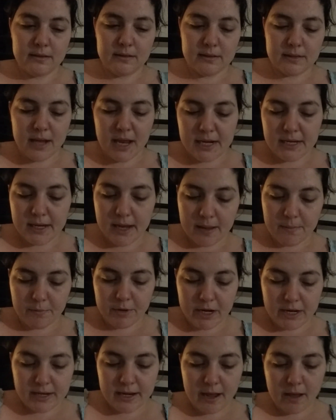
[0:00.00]
nighttime
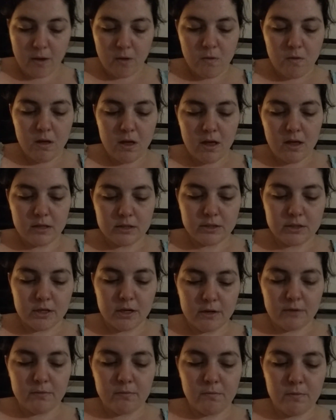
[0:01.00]
right now, I'll
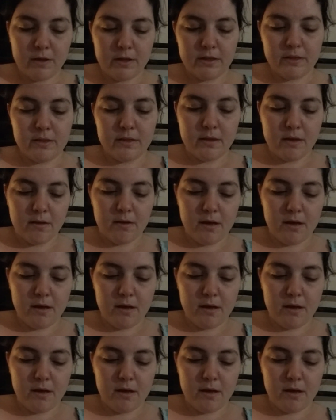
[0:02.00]
start with